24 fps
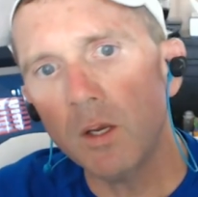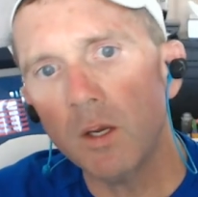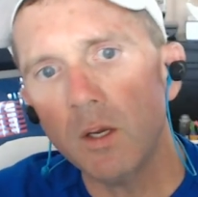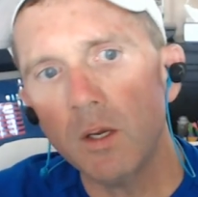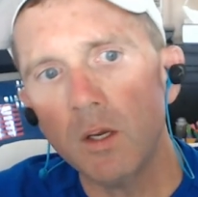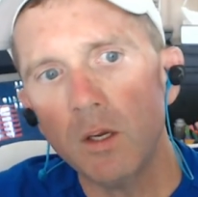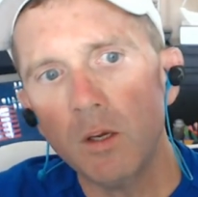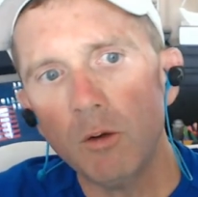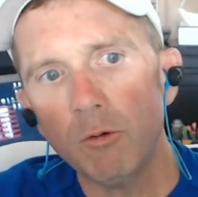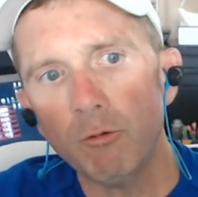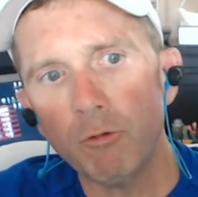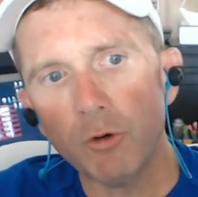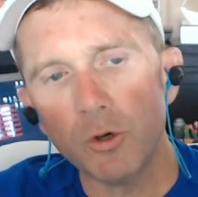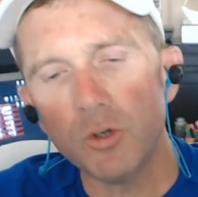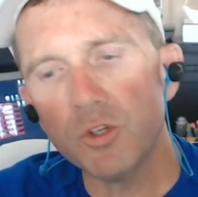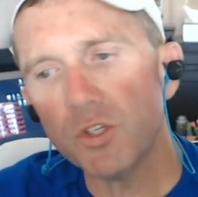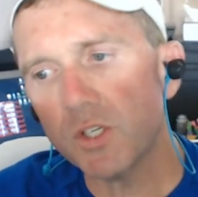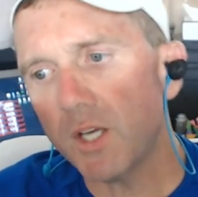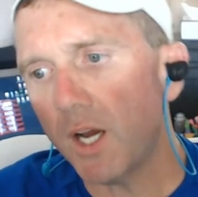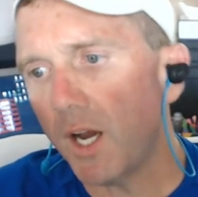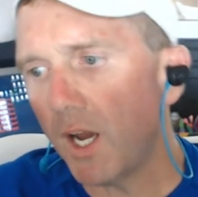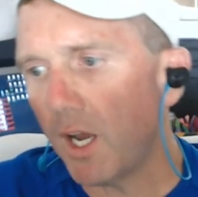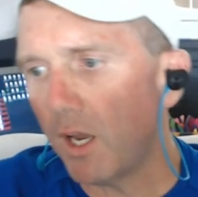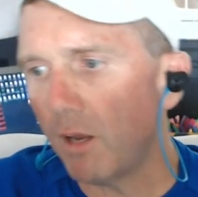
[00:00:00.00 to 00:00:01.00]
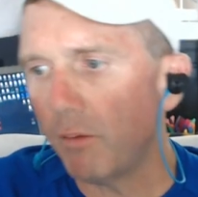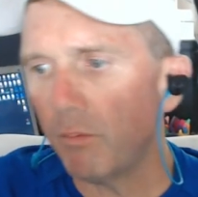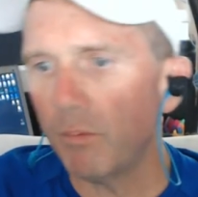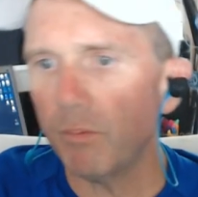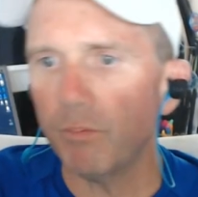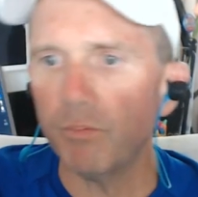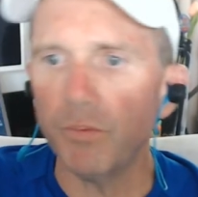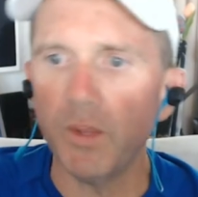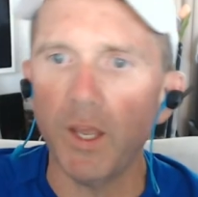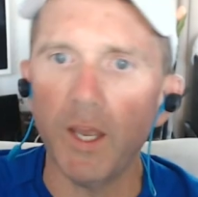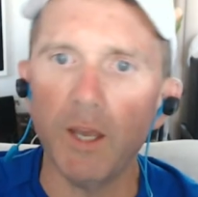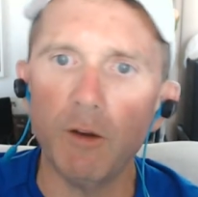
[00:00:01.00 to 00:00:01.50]
first time,
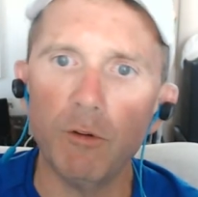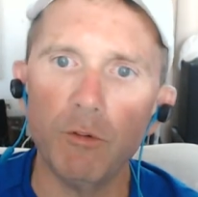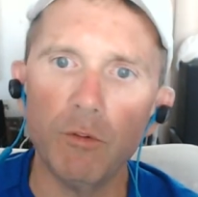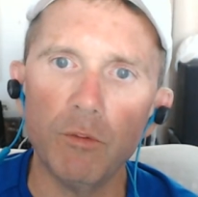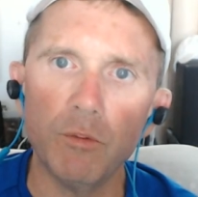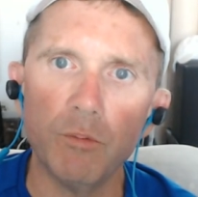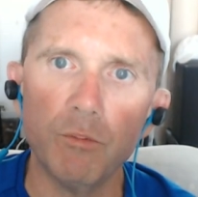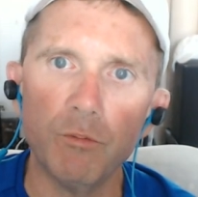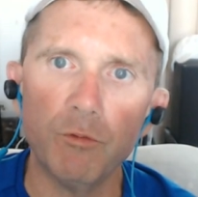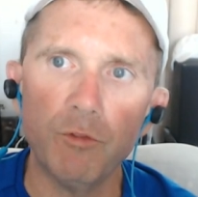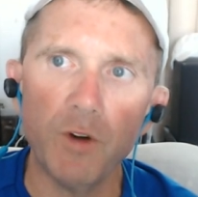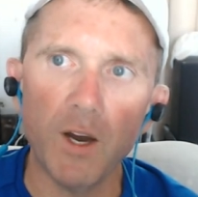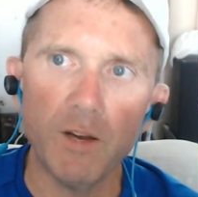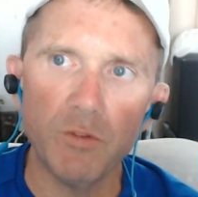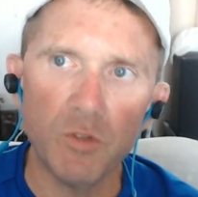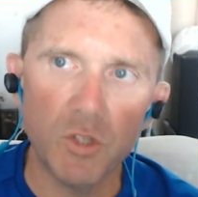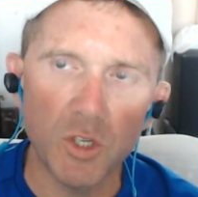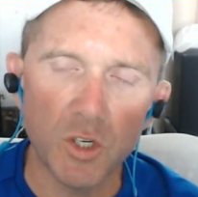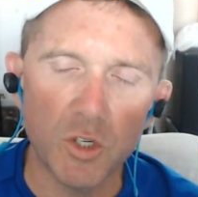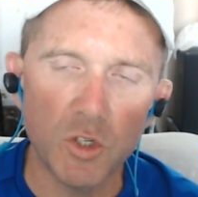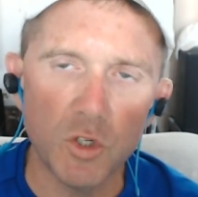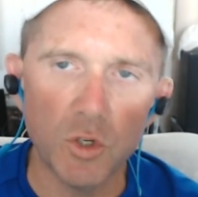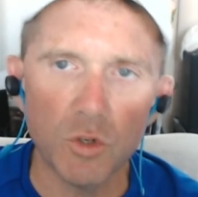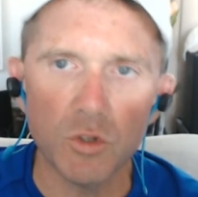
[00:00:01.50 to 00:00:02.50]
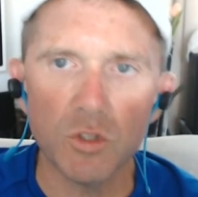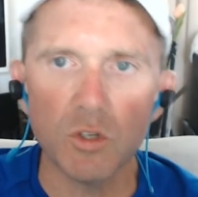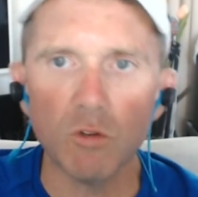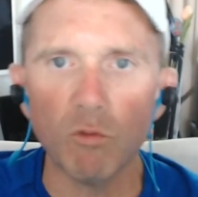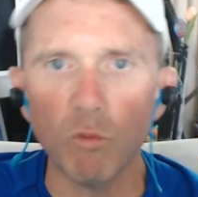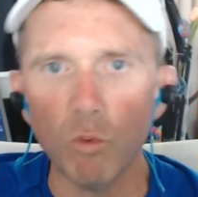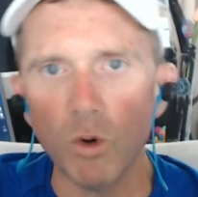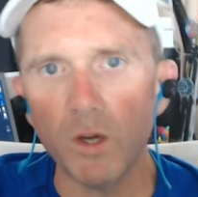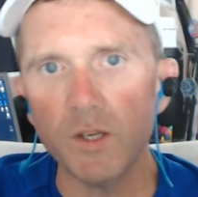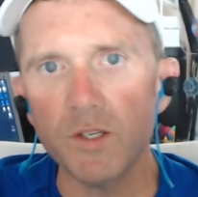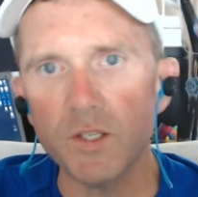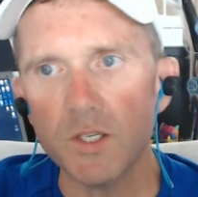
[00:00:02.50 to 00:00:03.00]
and 5-6 years of
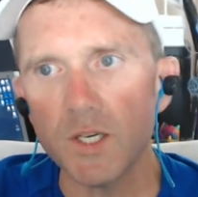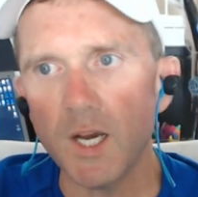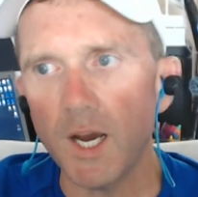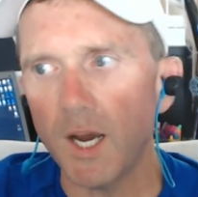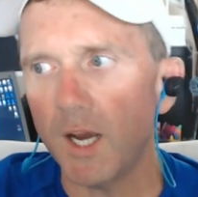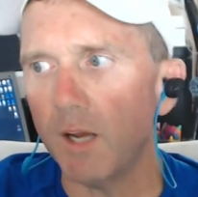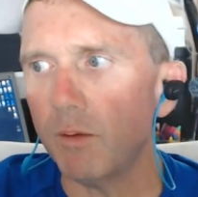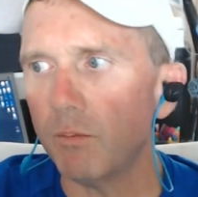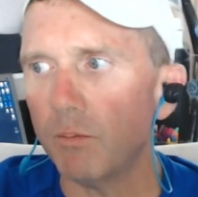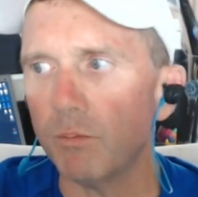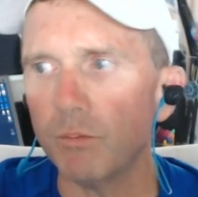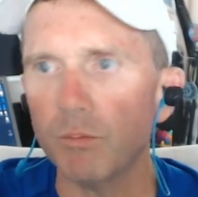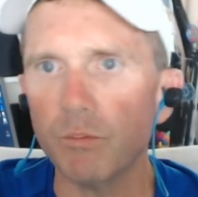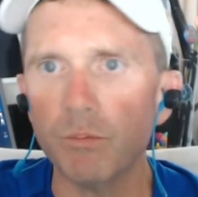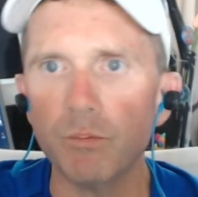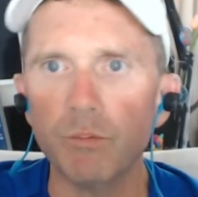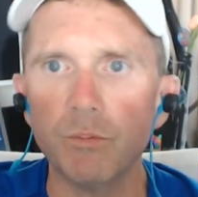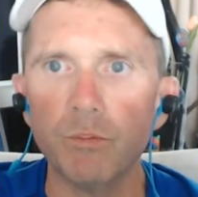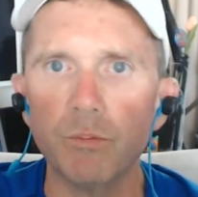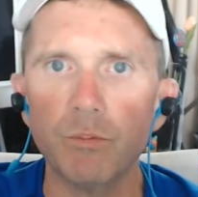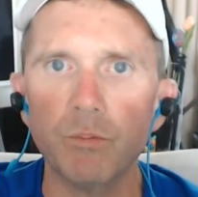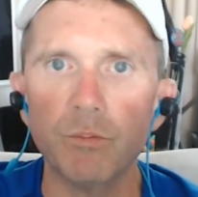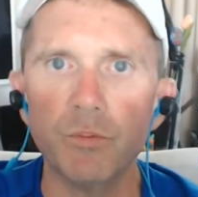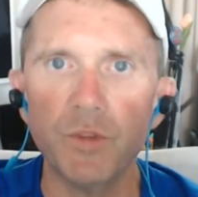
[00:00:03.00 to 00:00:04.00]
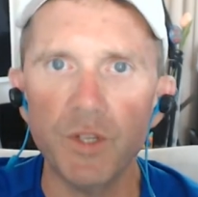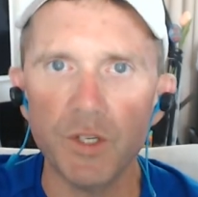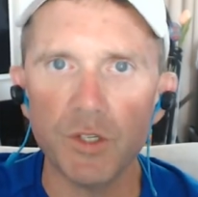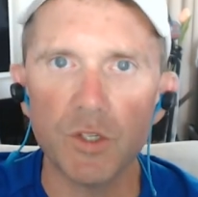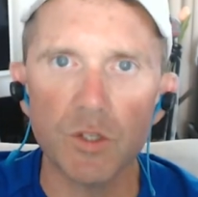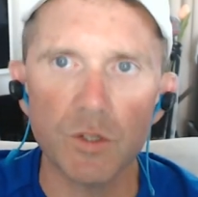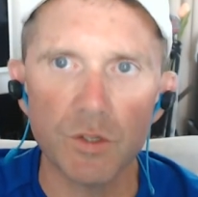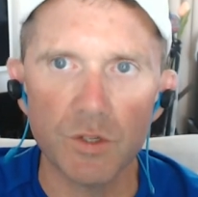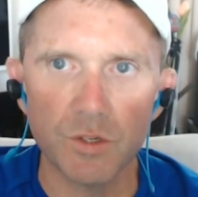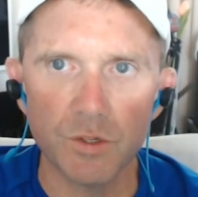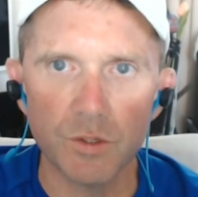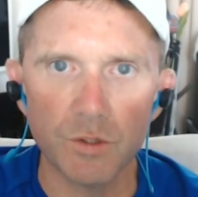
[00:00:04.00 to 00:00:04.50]
run time
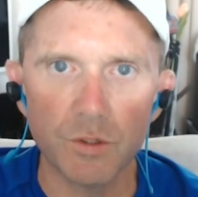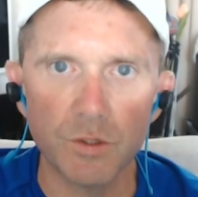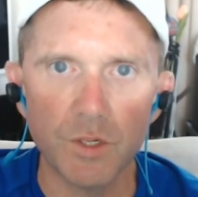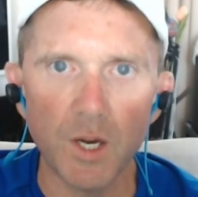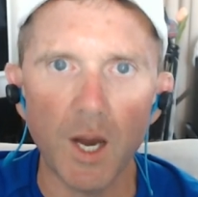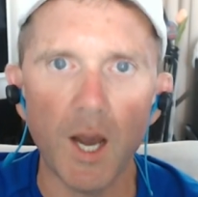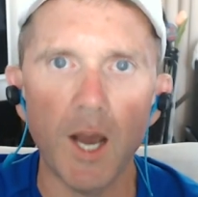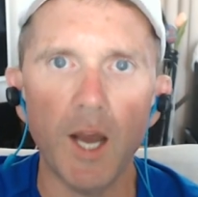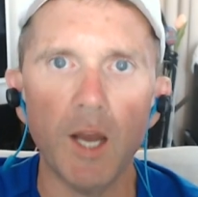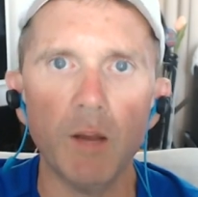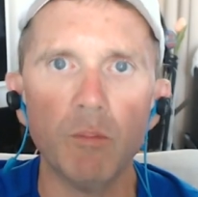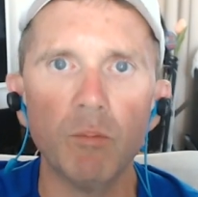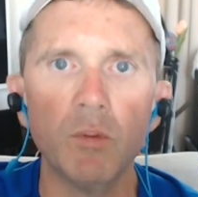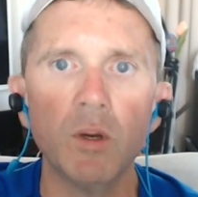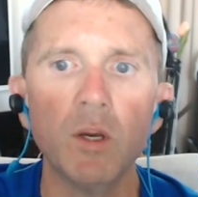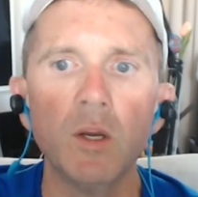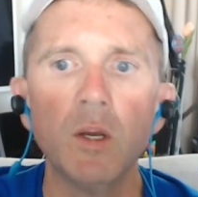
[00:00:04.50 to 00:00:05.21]
this time.